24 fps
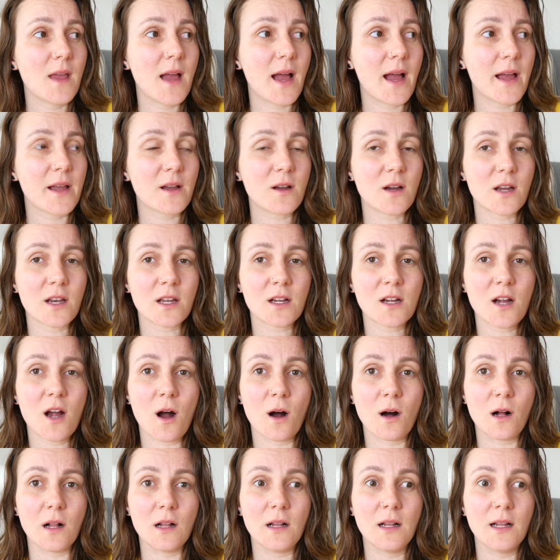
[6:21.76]
I got a
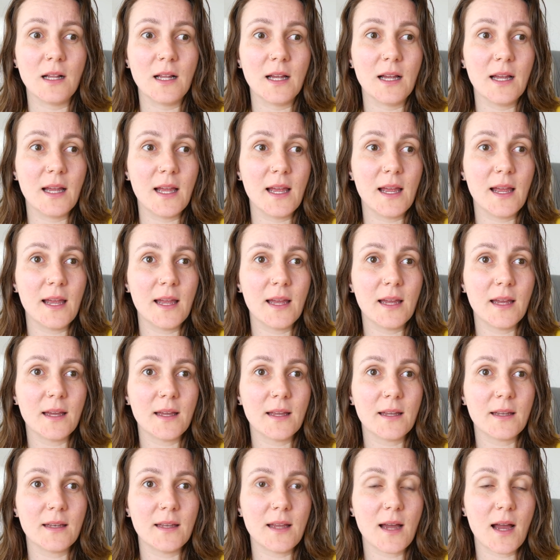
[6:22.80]
call
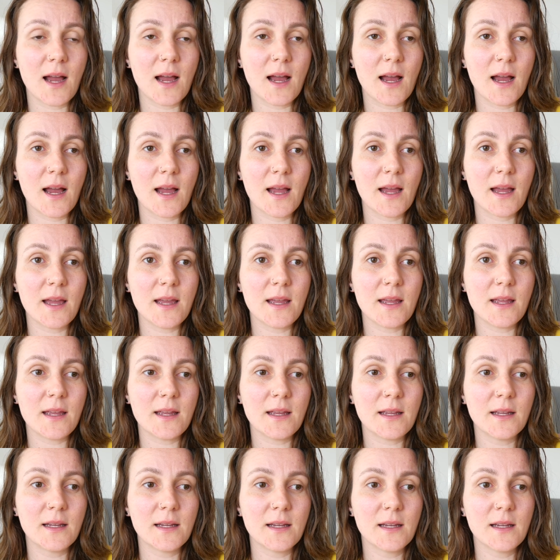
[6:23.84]
and
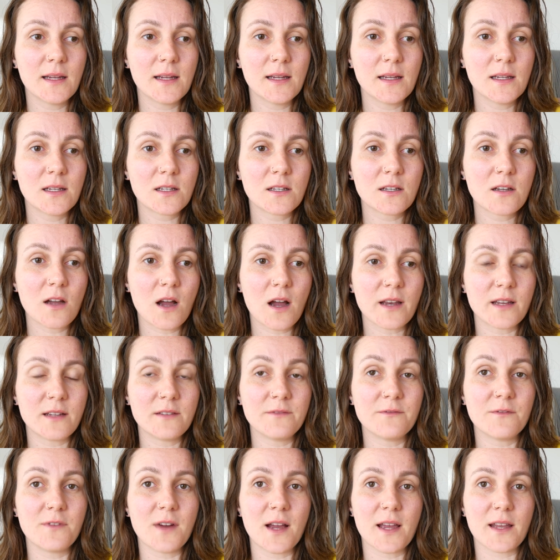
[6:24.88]
I got
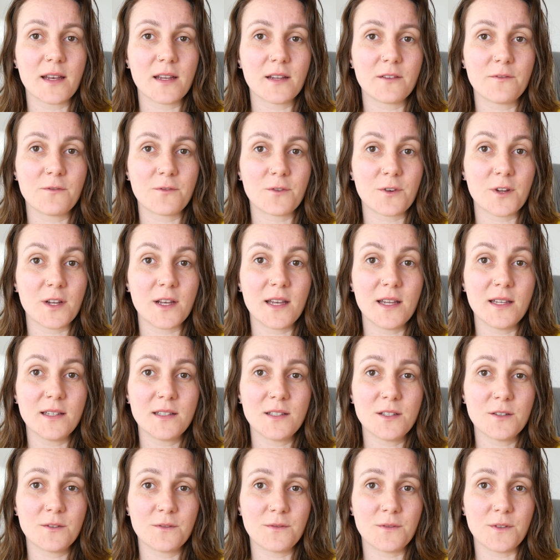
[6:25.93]
invited for an
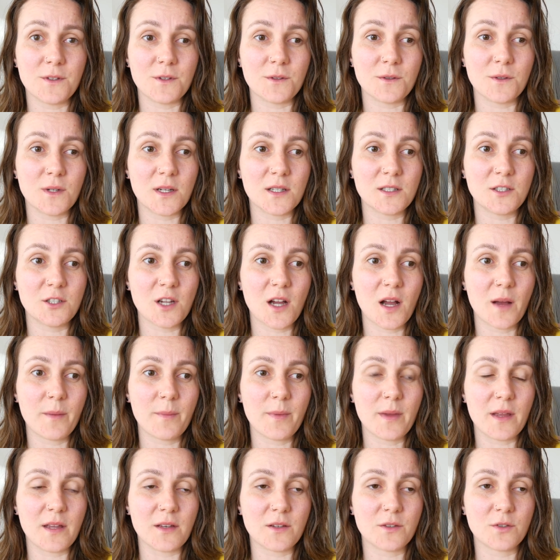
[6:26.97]
interview, a
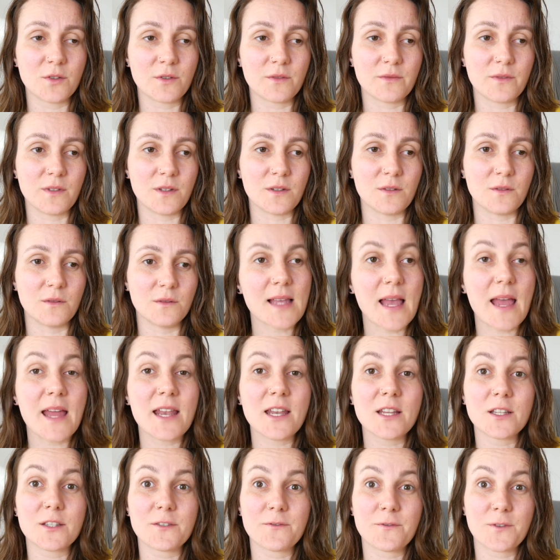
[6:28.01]
job interview.
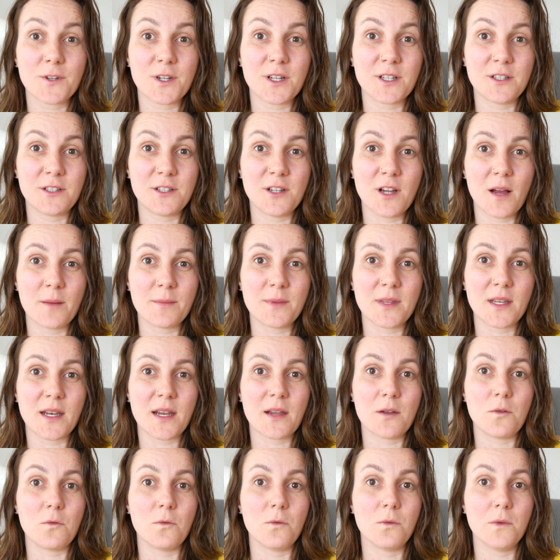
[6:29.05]
And it's for a job that
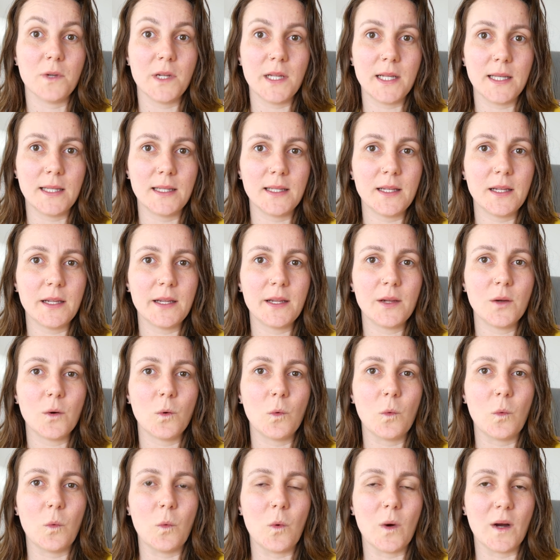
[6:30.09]
I really
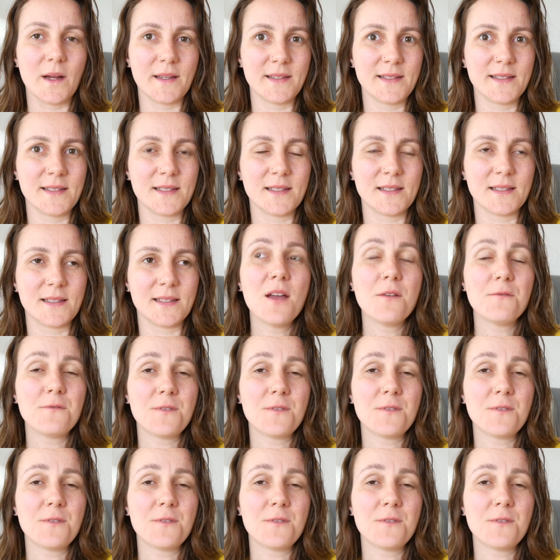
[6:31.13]
wanted.